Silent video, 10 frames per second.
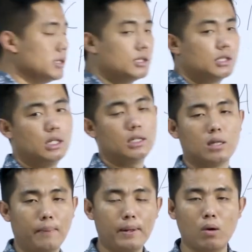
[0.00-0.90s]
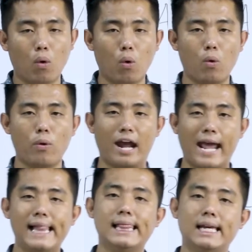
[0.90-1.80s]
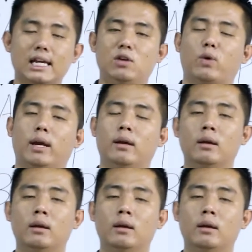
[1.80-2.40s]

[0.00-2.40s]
C-O-O-L-E-Y.